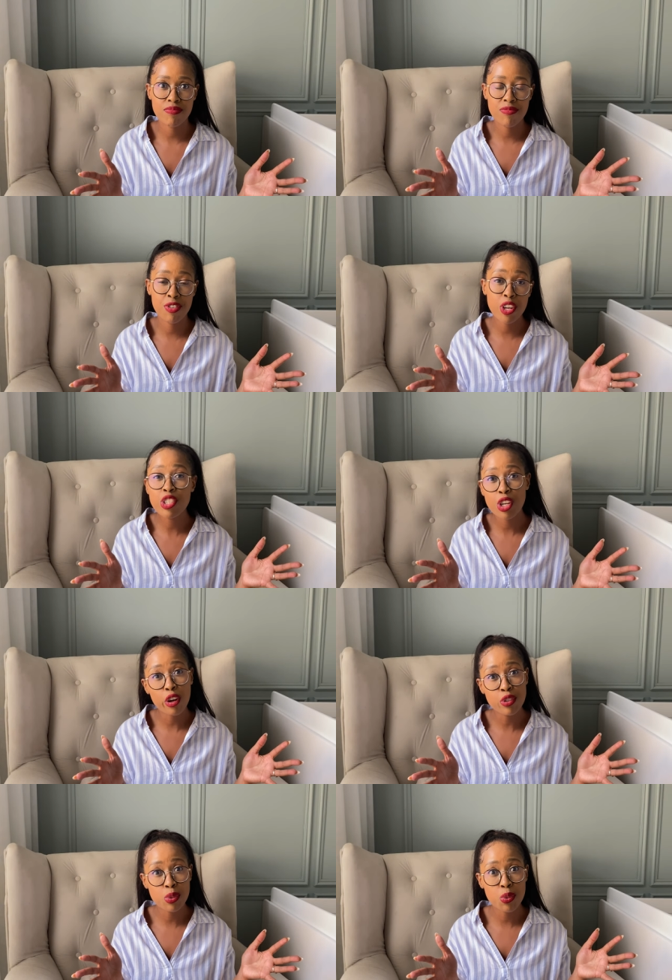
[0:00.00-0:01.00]
first day
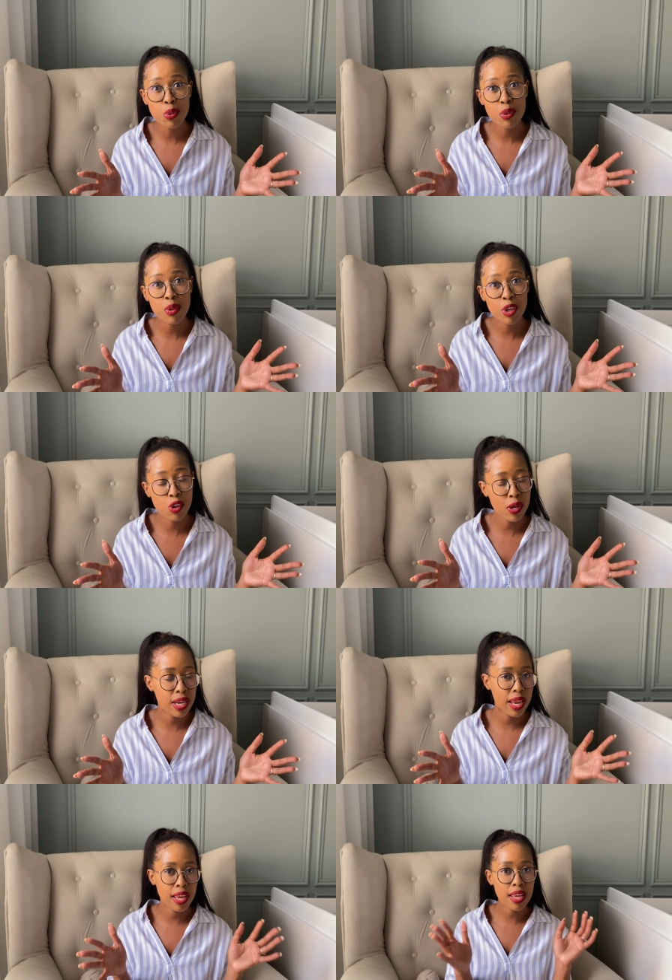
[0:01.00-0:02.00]
of school,
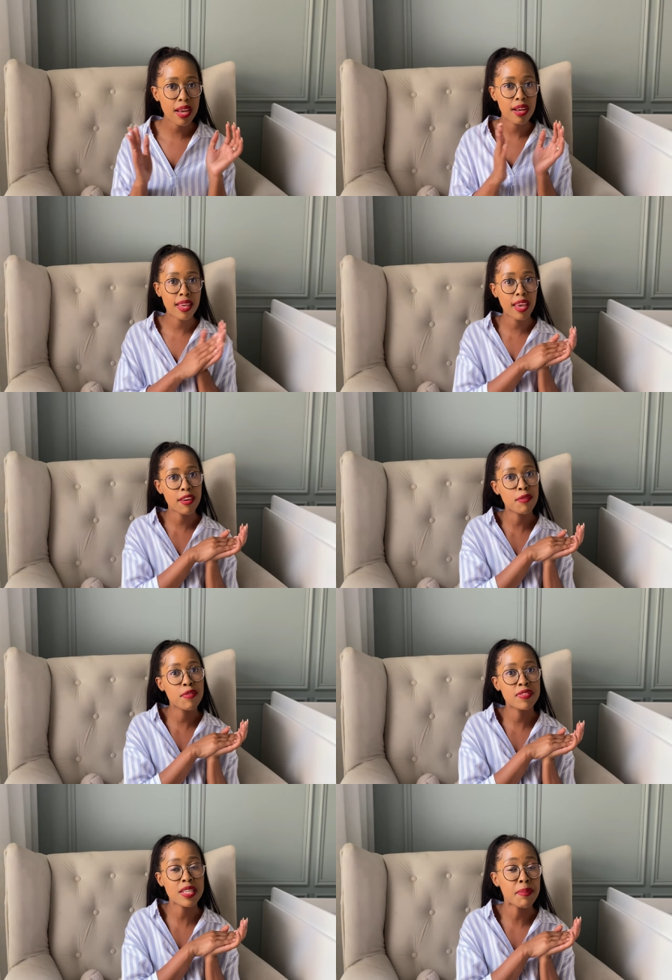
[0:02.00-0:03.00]
Q&A, gave
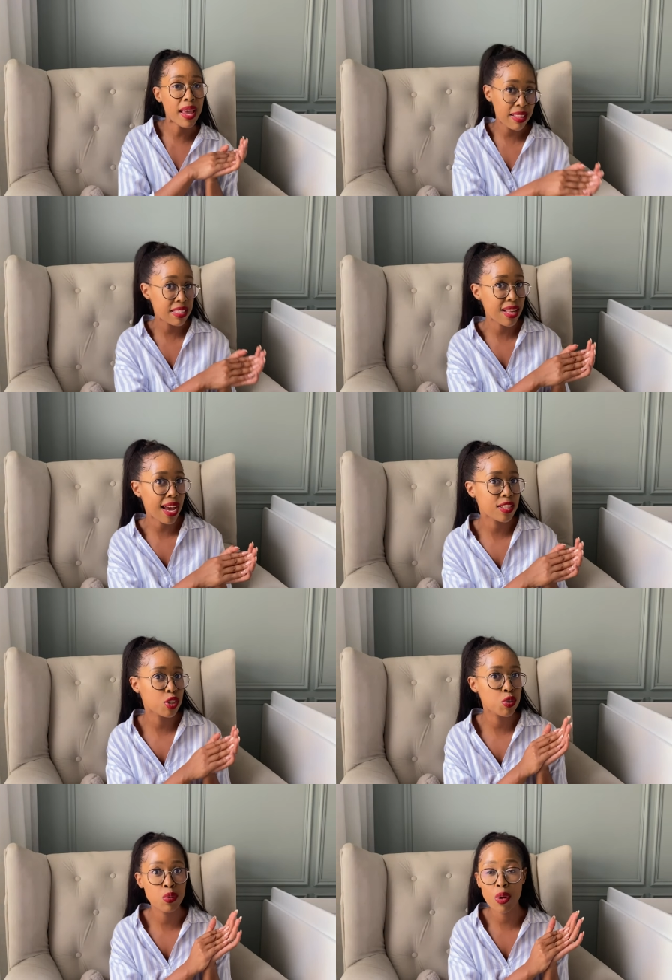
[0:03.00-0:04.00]
some
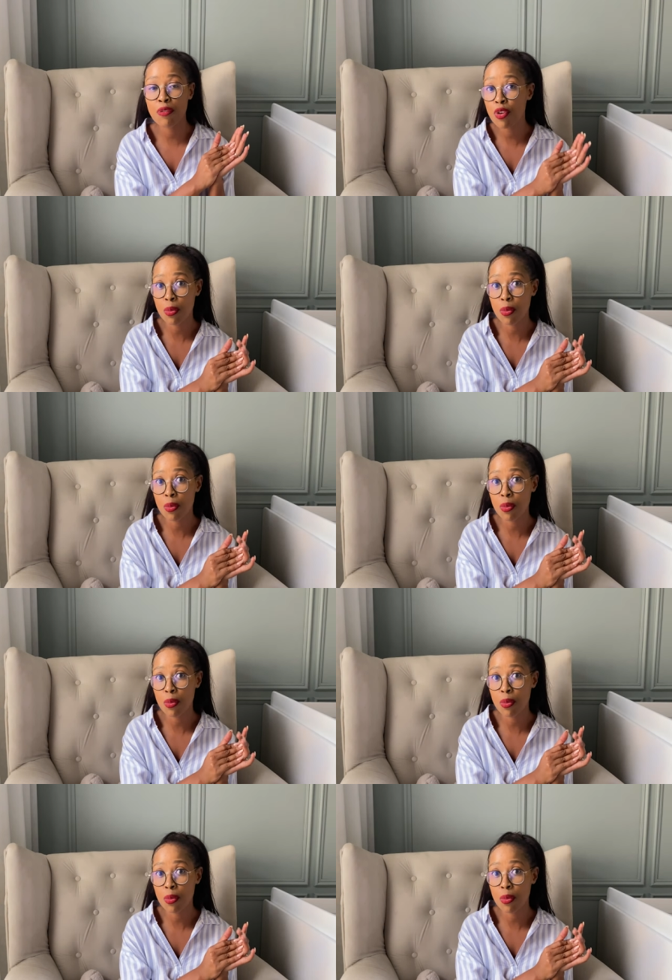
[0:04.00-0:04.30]
insights to a few